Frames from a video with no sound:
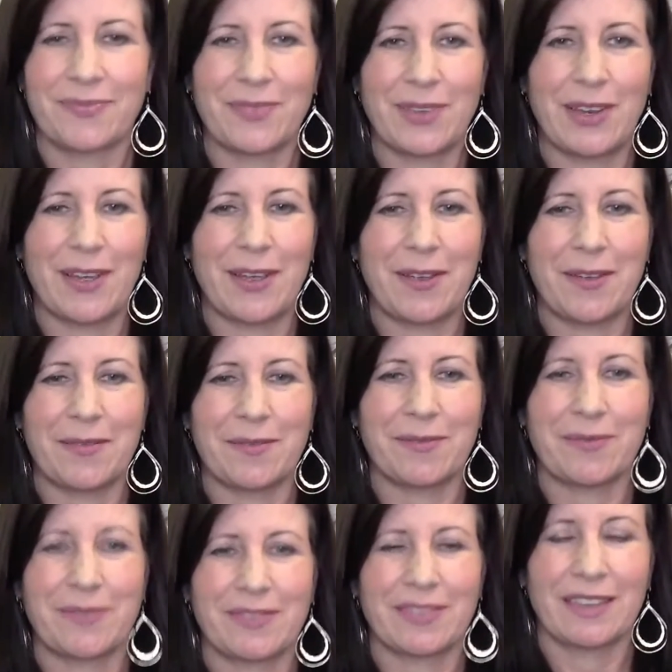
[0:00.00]
Okay.
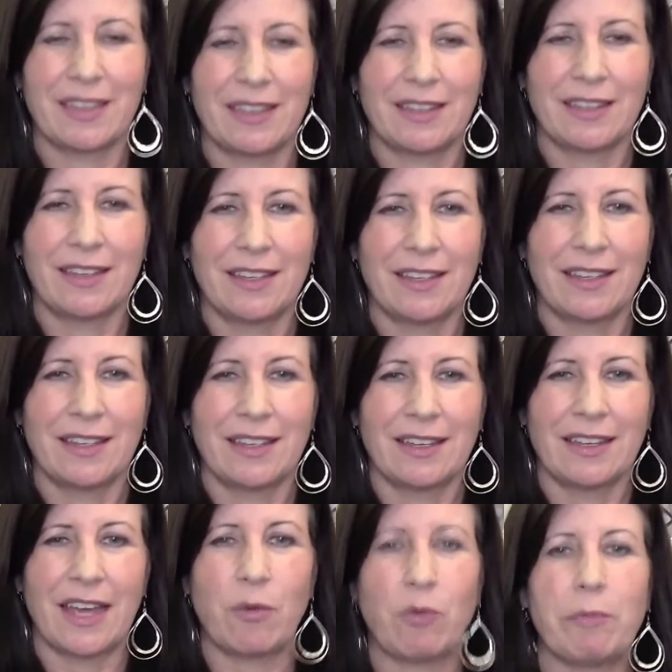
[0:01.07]

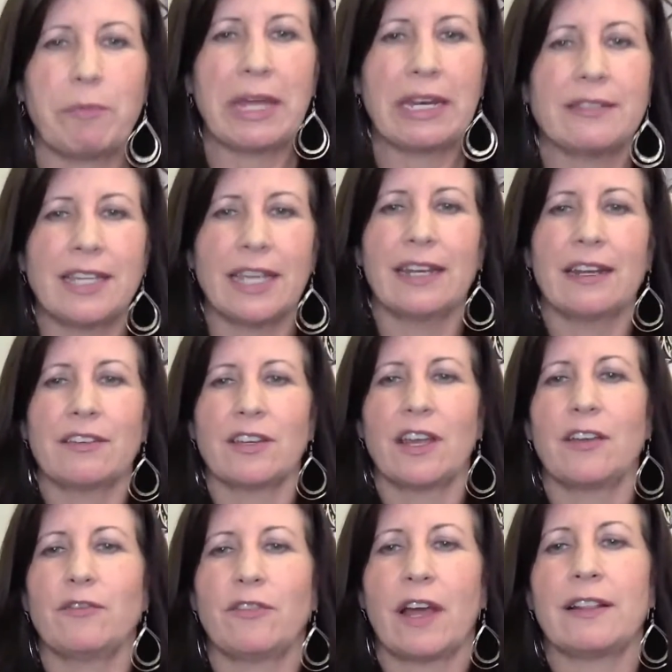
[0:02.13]
I will meditate on
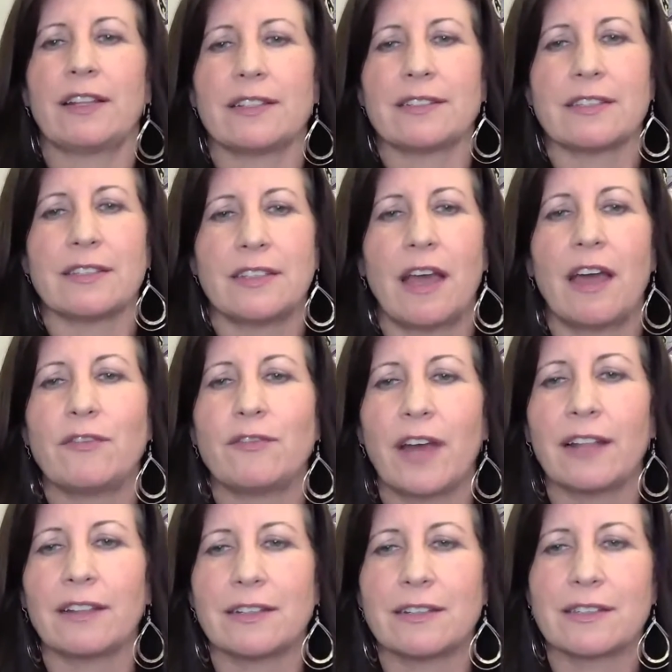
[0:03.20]

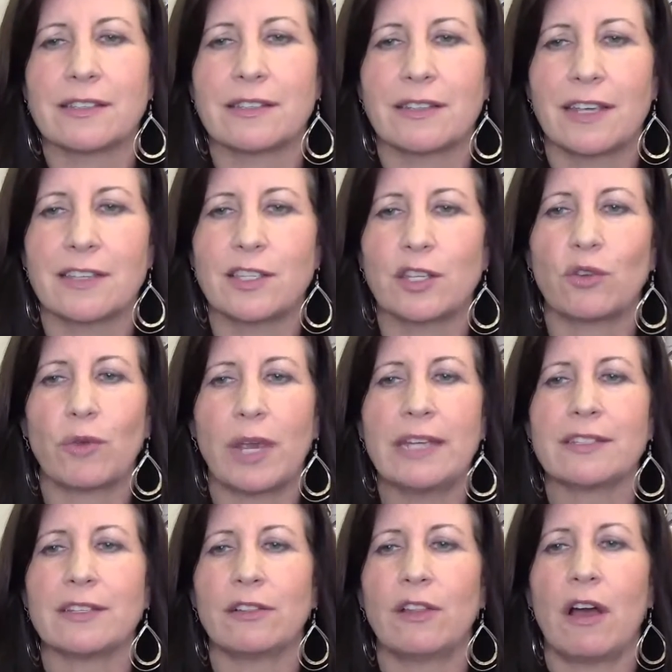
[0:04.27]
nonviolence as the
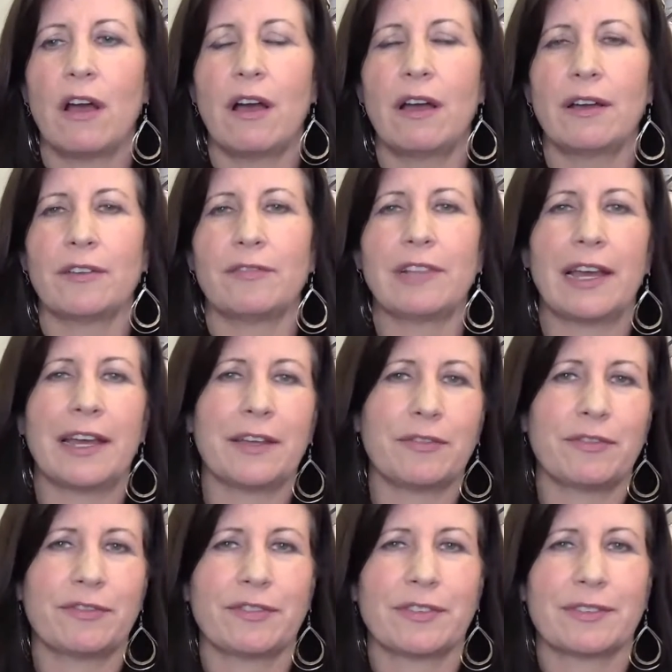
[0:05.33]
great law of
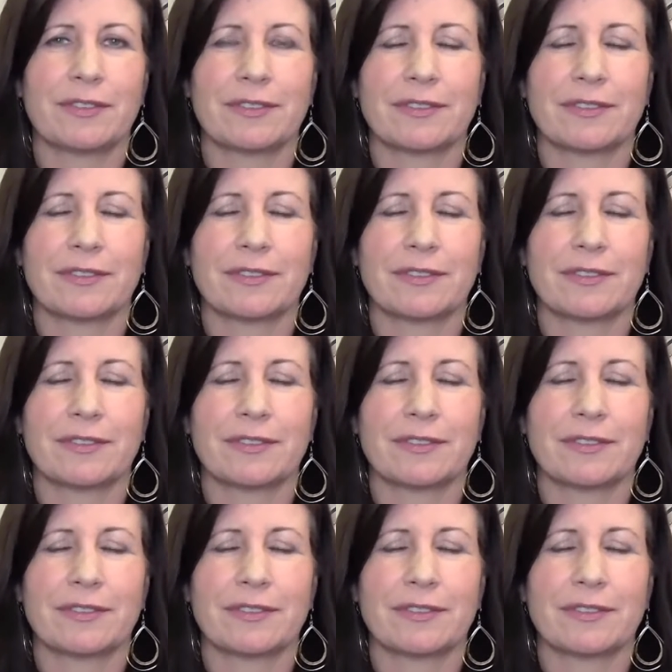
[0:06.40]
life.